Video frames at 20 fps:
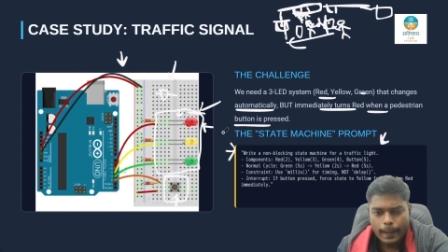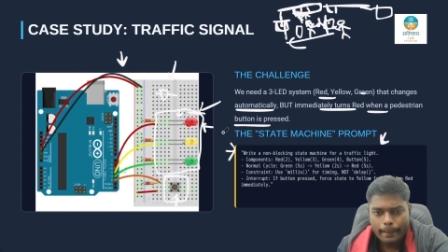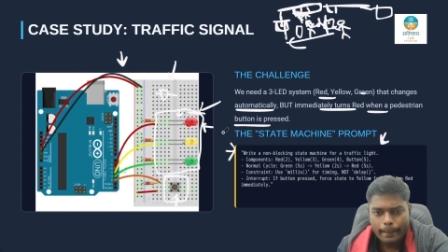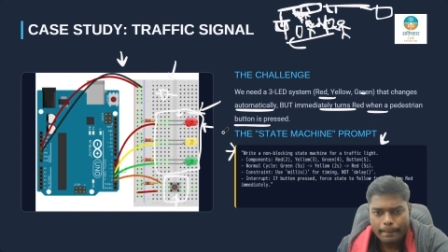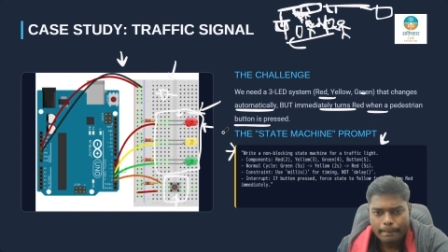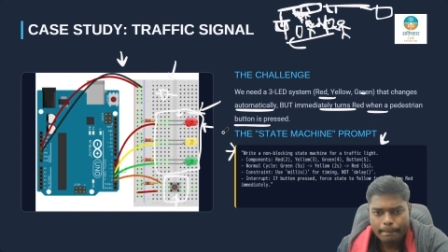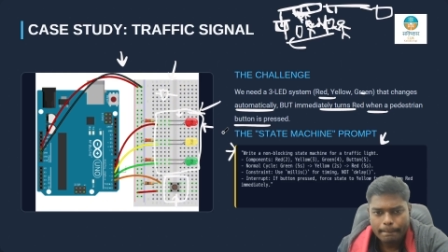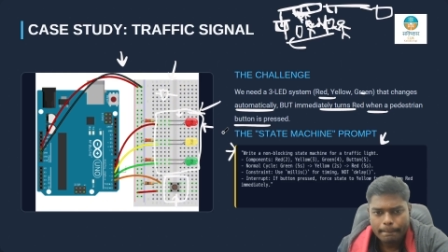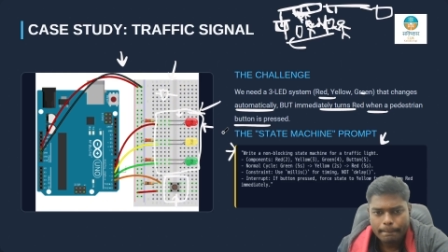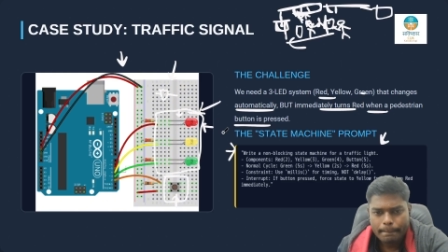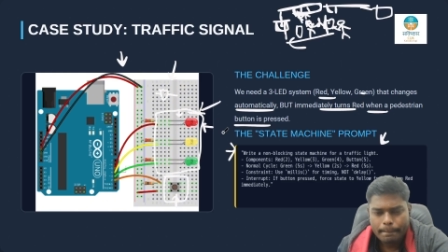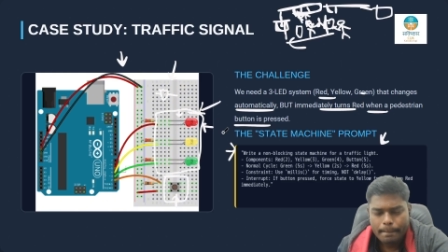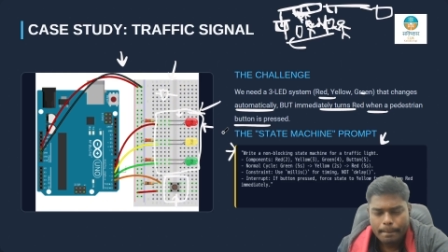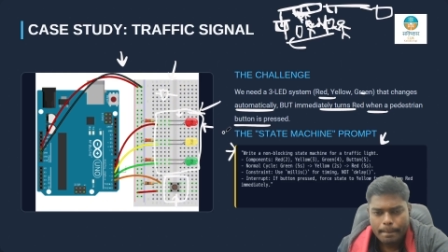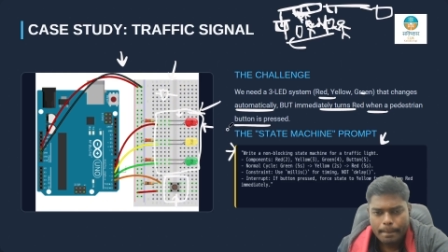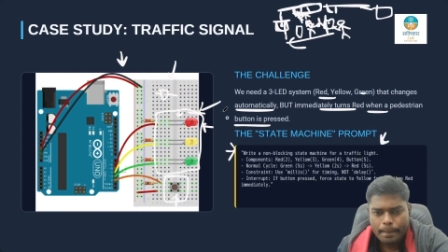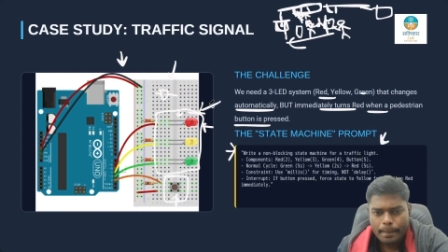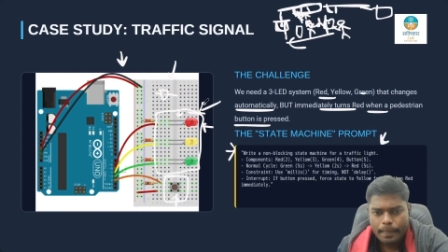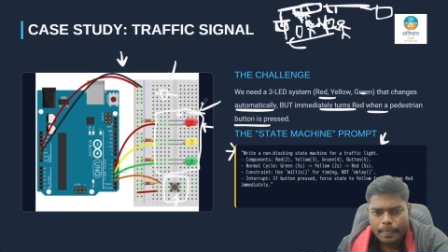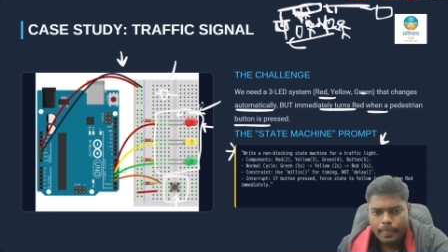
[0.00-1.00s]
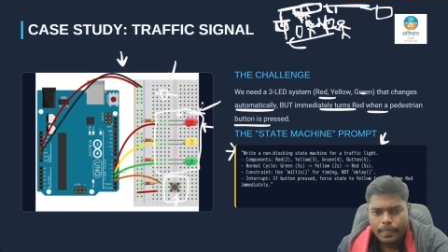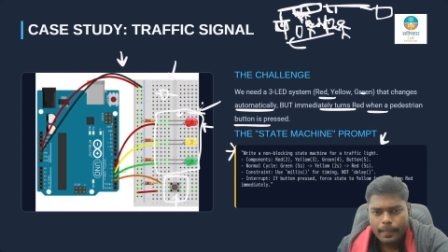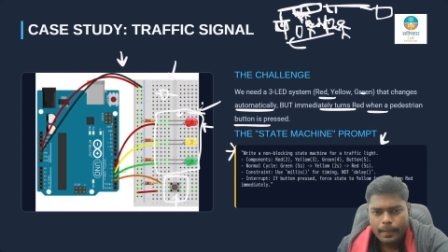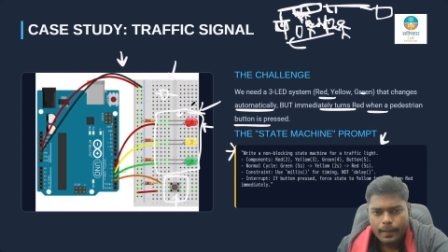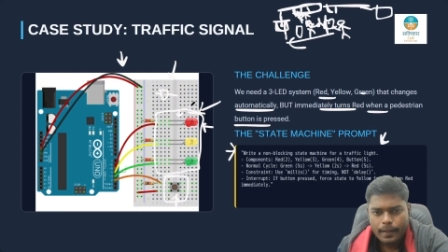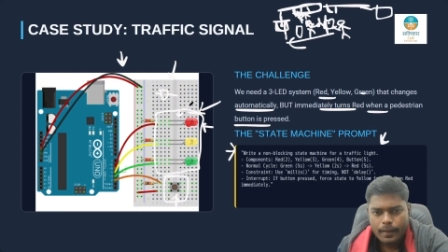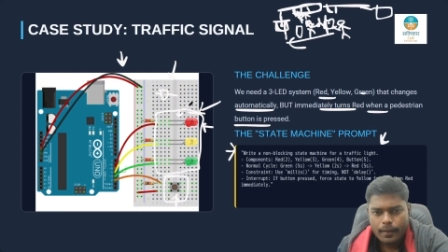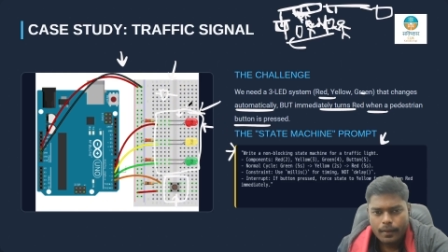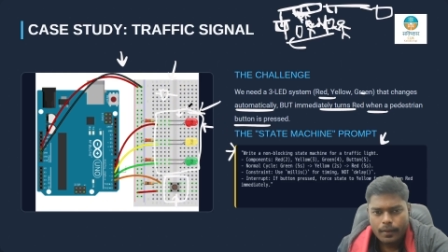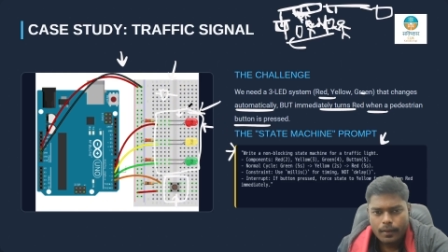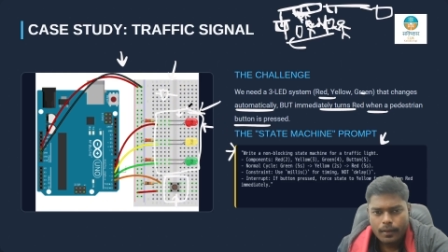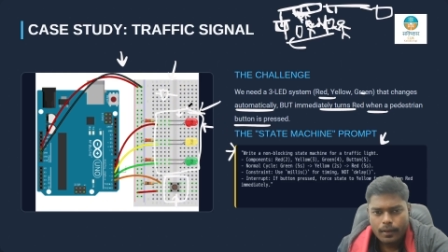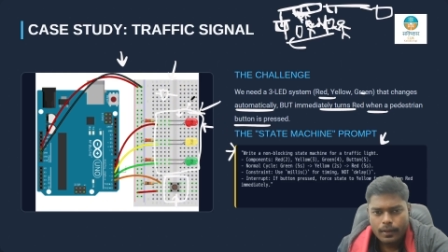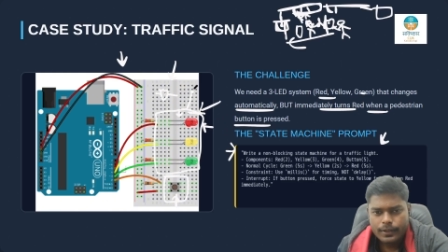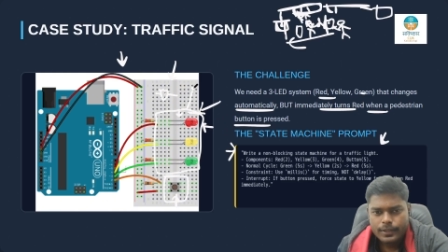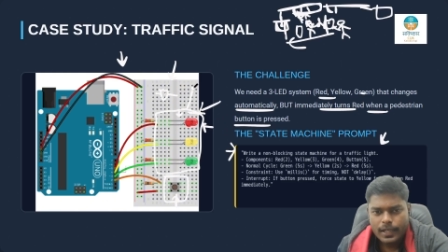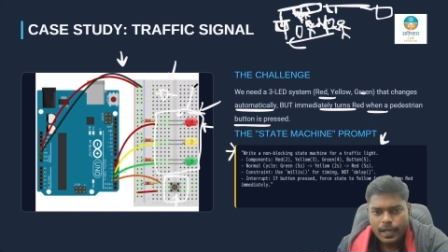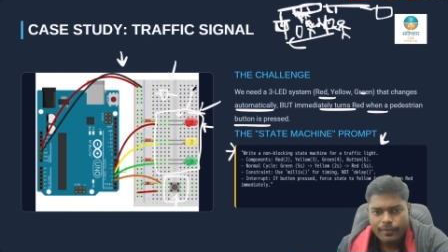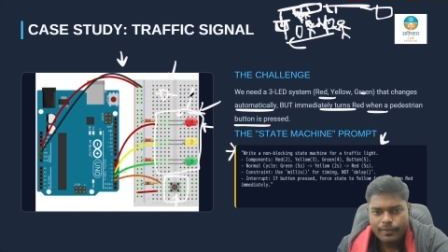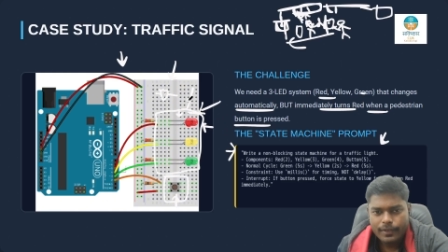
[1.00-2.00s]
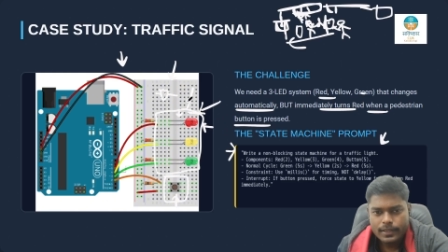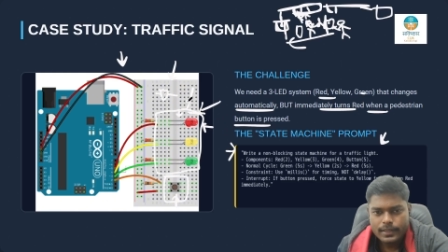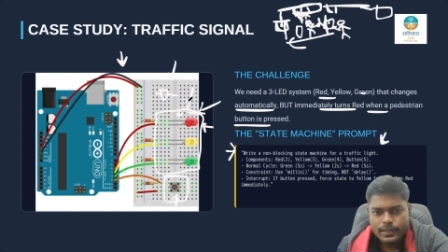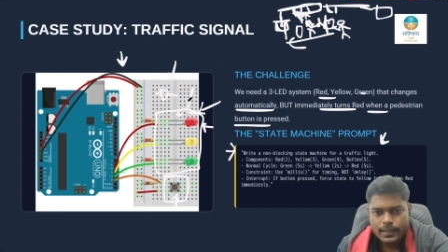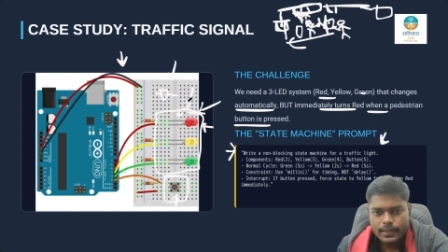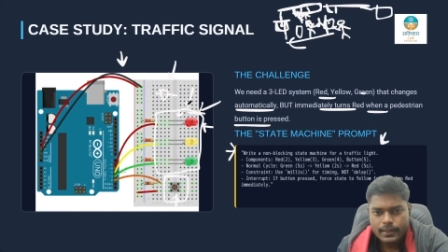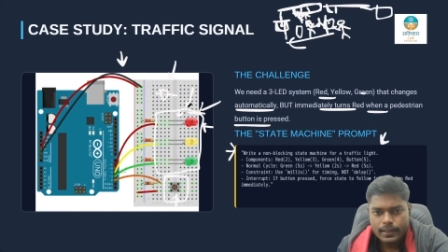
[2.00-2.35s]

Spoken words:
um, traffic